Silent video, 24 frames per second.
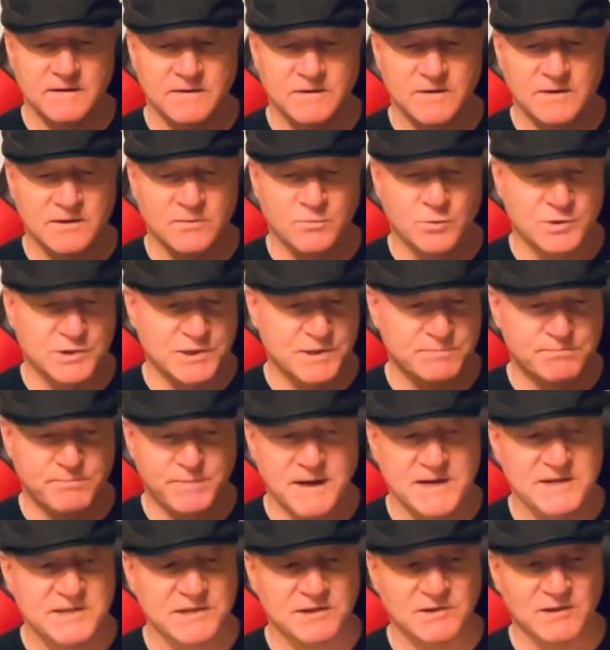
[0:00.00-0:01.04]
which is
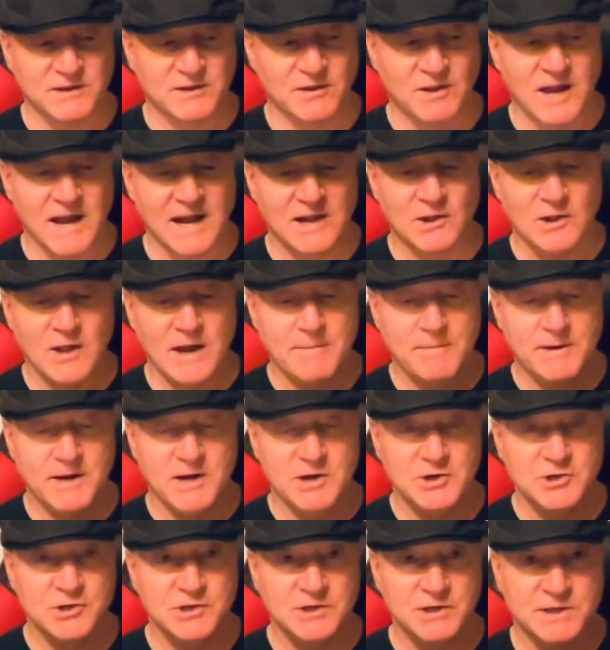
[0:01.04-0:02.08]
basically like
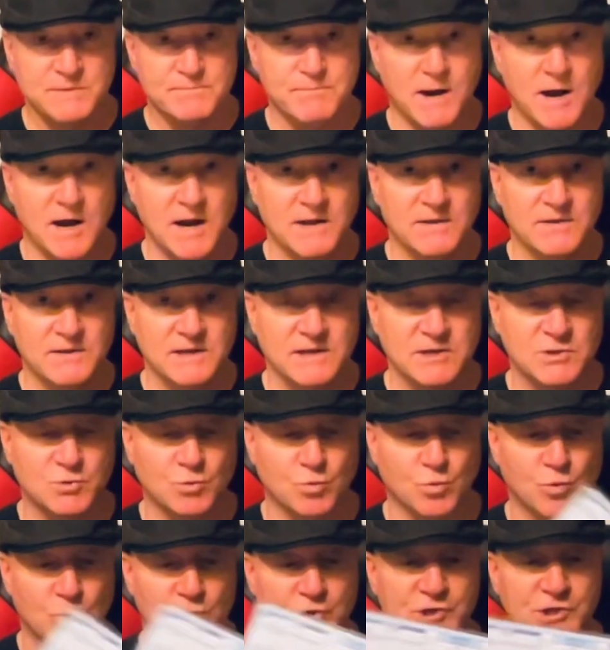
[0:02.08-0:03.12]
lamination, is buying these
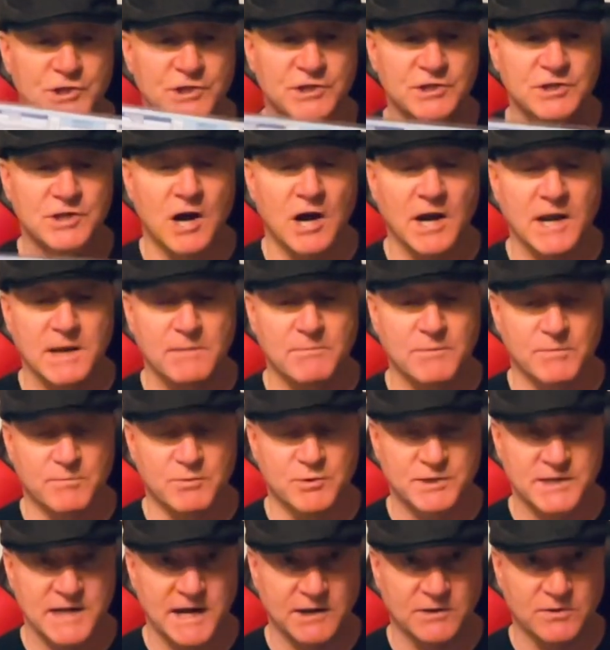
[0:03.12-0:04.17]
rigid document
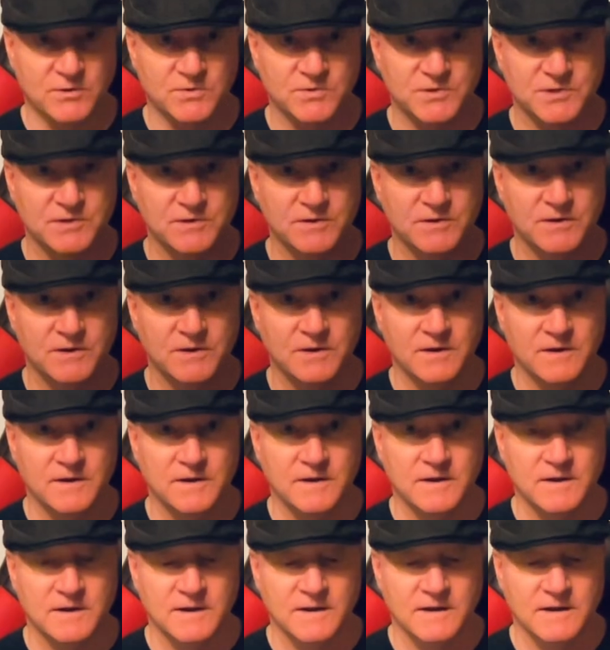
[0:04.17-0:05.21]
protectors.
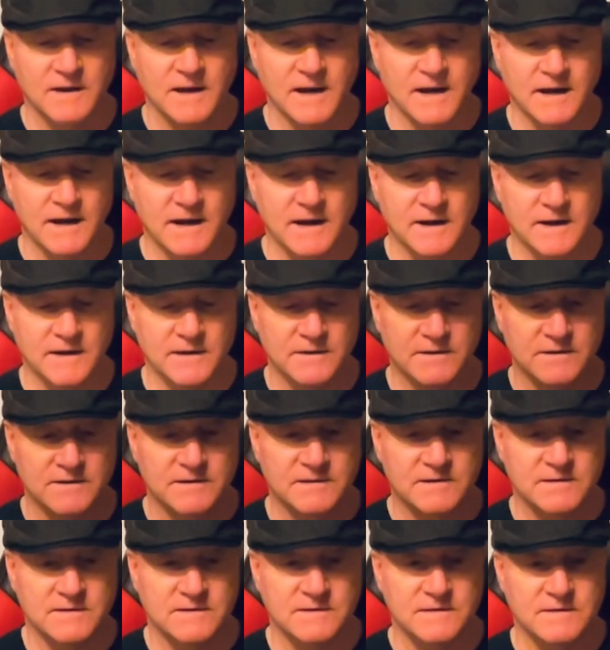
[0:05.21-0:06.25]
And
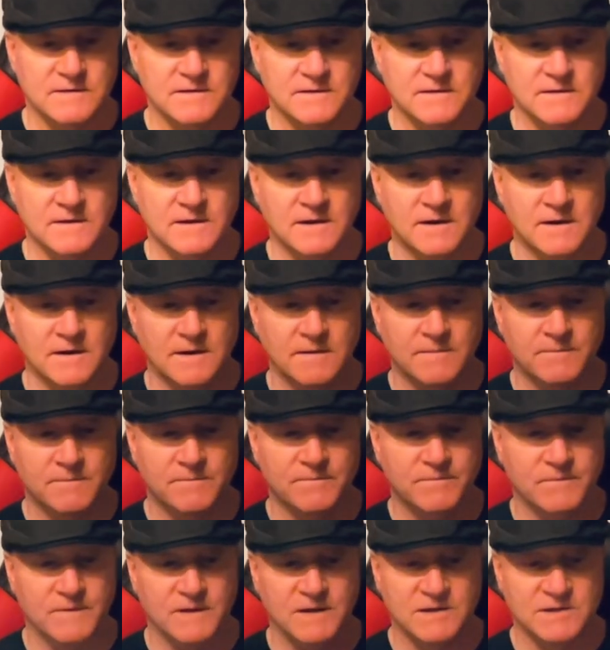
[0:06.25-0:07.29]

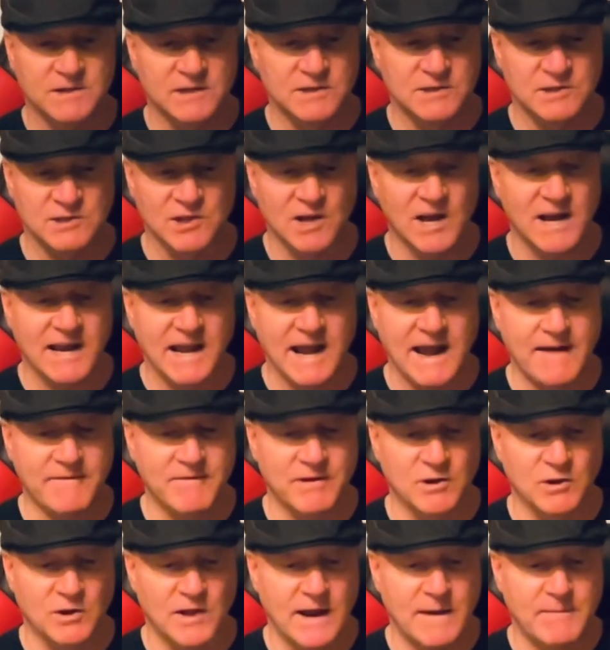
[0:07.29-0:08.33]
it's like
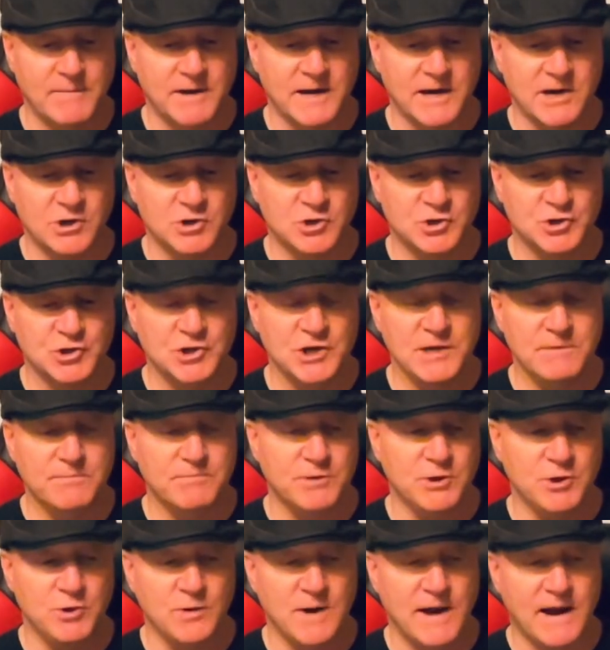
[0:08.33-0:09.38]
having a laminated sheet,
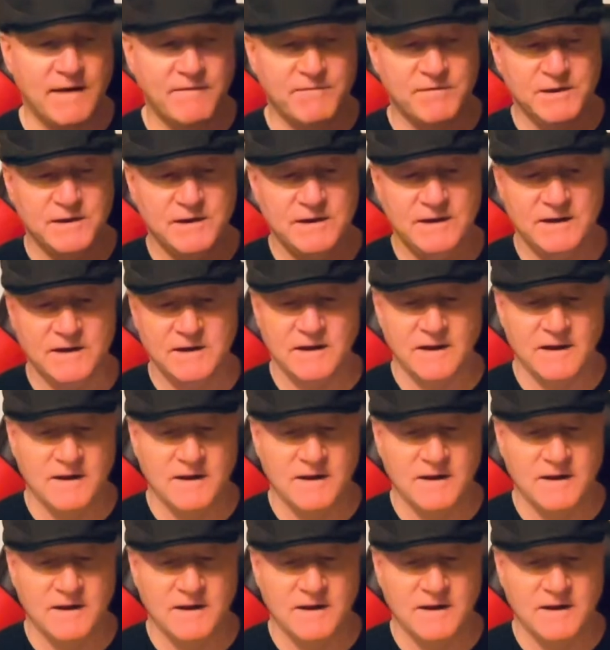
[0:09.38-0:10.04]
but you have the